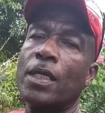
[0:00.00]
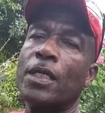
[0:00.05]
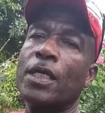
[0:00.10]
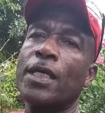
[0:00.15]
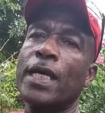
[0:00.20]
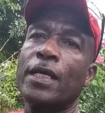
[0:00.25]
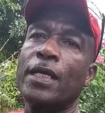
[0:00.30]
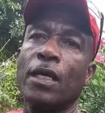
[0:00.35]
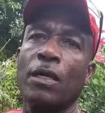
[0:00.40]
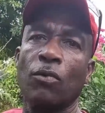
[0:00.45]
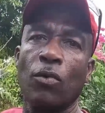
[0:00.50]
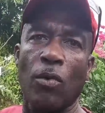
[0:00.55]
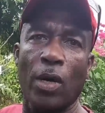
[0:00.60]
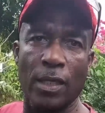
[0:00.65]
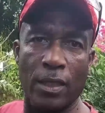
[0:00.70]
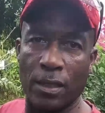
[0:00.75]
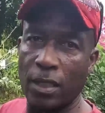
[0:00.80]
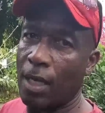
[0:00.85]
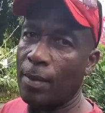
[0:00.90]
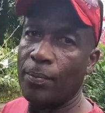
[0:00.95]
You can
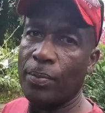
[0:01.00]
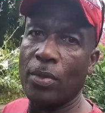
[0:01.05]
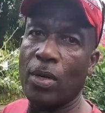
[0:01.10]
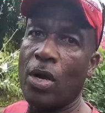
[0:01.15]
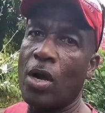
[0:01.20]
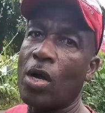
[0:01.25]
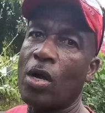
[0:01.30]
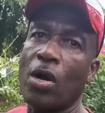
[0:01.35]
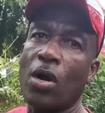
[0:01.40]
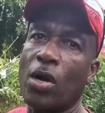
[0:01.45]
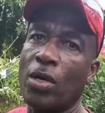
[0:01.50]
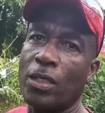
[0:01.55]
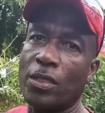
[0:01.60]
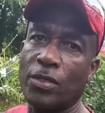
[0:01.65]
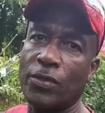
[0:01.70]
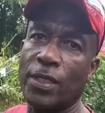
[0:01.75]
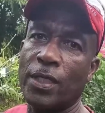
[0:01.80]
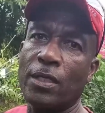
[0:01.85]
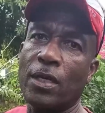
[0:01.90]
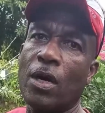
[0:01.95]
WhatsApp or call
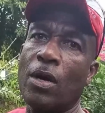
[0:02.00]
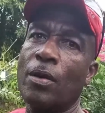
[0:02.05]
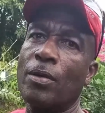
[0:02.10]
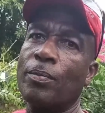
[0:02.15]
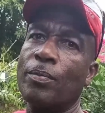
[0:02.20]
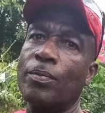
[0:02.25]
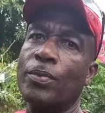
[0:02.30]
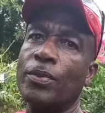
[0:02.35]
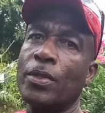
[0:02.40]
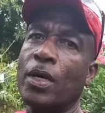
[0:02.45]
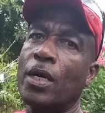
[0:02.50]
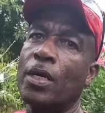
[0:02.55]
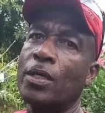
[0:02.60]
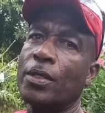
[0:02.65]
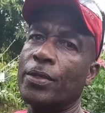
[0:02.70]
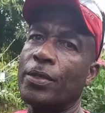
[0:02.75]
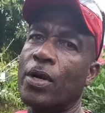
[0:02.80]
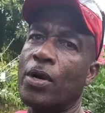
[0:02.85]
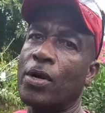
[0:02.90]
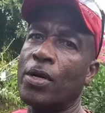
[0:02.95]
straight or
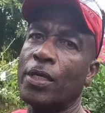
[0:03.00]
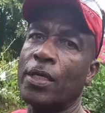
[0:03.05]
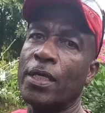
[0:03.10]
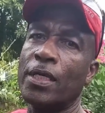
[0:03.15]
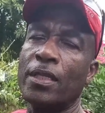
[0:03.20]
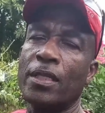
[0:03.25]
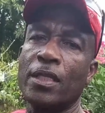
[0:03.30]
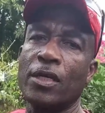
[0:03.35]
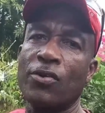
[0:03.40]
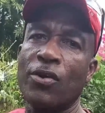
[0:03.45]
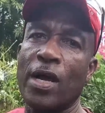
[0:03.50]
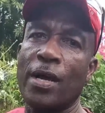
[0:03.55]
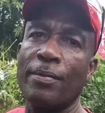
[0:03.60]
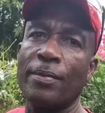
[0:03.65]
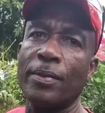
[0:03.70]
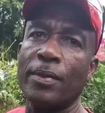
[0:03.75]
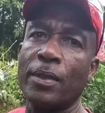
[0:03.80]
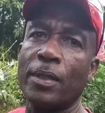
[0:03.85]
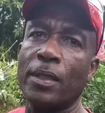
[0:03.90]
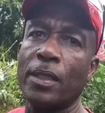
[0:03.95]
Instagram.
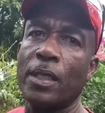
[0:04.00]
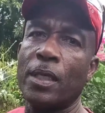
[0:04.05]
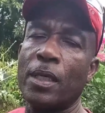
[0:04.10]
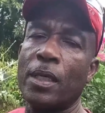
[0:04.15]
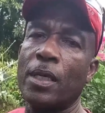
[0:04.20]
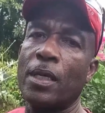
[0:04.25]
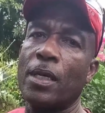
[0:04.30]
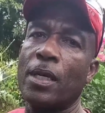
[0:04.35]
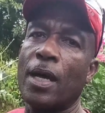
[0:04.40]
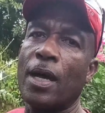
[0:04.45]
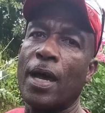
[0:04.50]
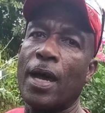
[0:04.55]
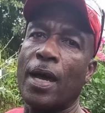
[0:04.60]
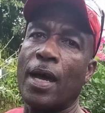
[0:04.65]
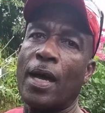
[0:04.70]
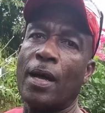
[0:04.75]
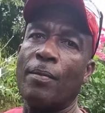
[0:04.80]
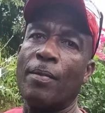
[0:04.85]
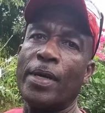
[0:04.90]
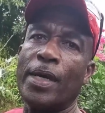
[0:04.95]

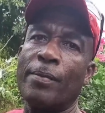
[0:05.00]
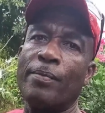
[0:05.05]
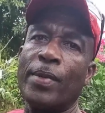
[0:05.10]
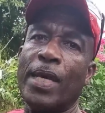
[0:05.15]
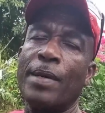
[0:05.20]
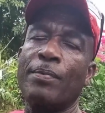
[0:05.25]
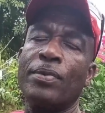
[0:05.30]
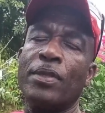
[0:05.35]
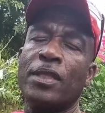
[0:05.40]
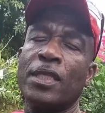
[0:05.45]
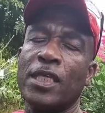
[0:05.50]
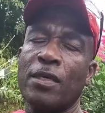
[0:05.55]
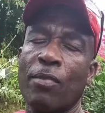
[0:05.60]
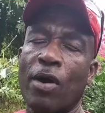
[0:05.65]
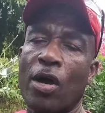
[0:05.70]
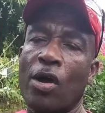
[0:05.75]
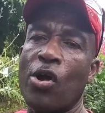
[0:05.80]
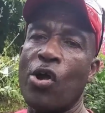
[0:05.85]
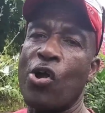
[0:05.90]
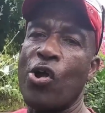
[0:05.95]

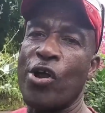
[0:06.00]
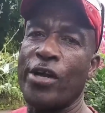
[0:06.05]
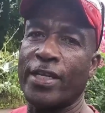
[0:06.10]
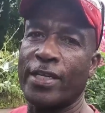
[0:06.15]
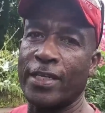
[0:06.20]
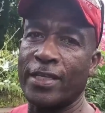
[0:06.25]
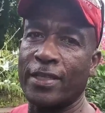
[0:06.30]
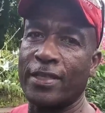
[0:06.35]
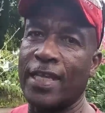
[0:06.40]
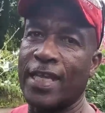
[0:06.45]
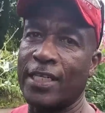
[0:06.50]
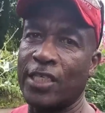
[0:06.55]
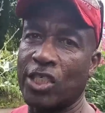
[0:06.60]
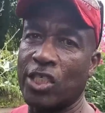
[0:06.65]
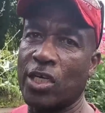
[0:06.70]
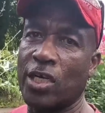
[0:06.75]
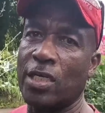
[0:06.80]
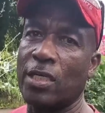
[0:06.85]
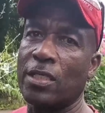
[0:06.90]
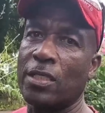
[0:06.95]
Epziba Earth
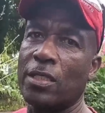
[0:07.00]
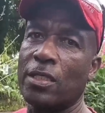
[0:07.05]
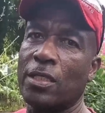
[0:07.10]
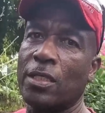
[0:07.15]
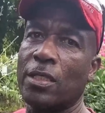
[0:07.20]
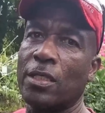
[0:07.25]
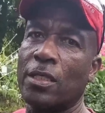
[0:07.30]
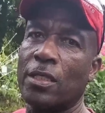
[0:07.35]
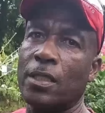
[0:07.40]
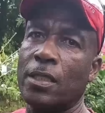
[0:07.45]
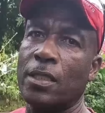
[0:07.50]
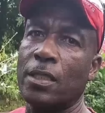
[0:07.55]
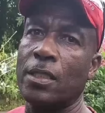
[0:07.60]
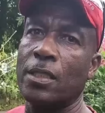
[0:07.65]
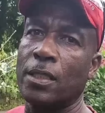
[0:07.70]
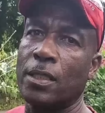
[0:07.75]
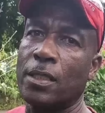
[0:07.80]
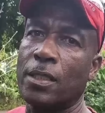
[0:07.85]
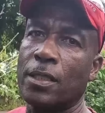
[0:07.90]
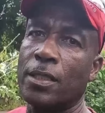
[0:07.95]
Essential.
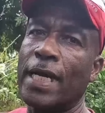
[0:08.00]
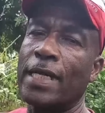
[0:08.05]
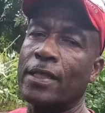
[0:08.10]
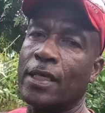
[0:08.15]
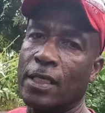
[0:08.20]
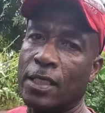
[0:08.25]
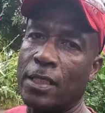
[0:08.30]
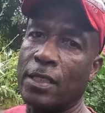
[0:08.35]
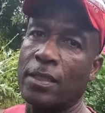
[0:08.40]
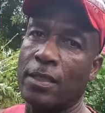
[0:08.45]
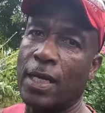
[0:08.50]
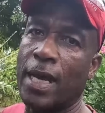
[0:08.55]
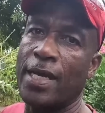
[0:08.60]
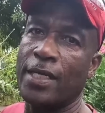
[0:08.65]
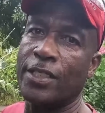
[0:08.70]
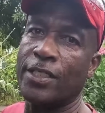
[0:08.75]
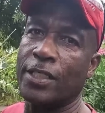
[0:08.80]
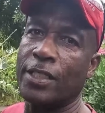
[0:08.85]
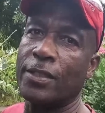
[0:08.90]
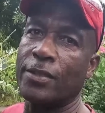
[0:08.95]
That's on IG.